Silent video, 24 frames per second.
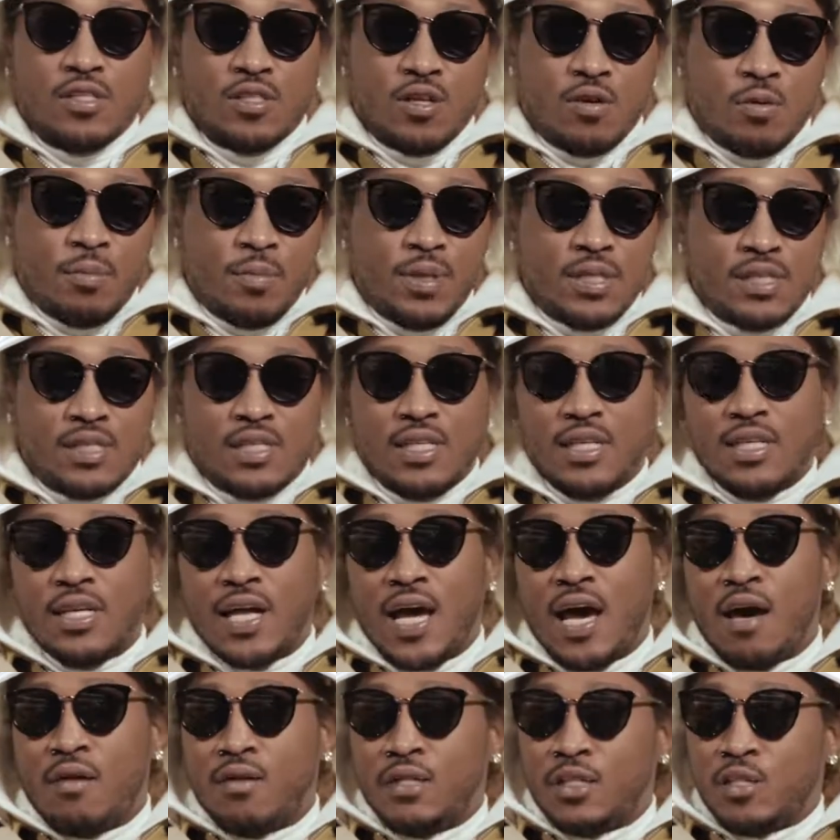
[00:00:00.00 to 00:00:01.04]
So me sitting
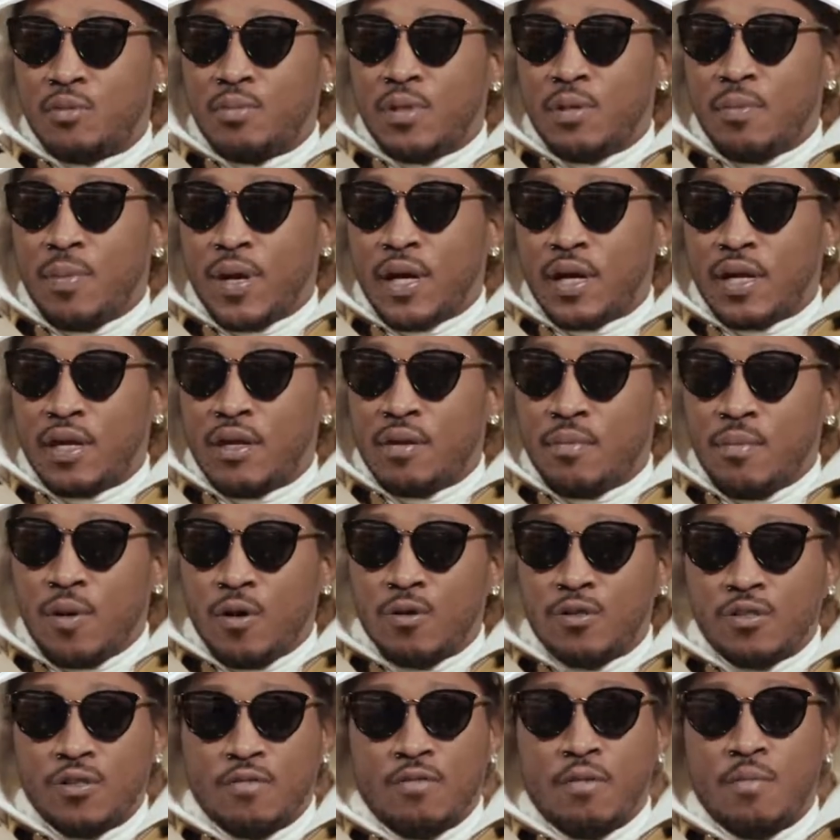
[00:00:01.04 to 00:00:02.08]
down is just me making the
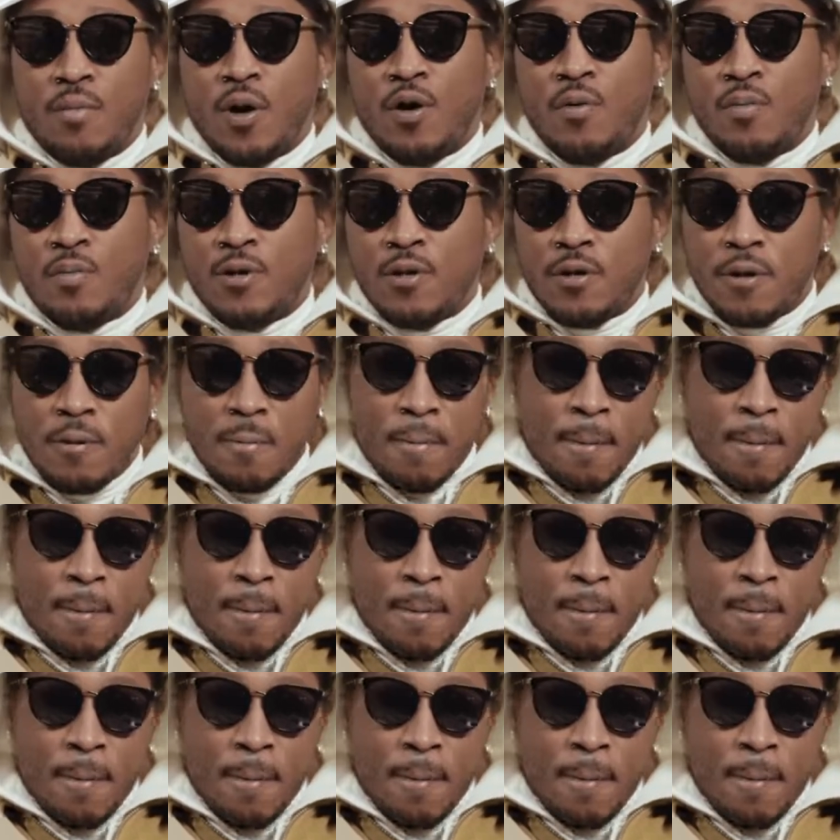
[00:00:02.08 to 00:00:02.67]
most of a moment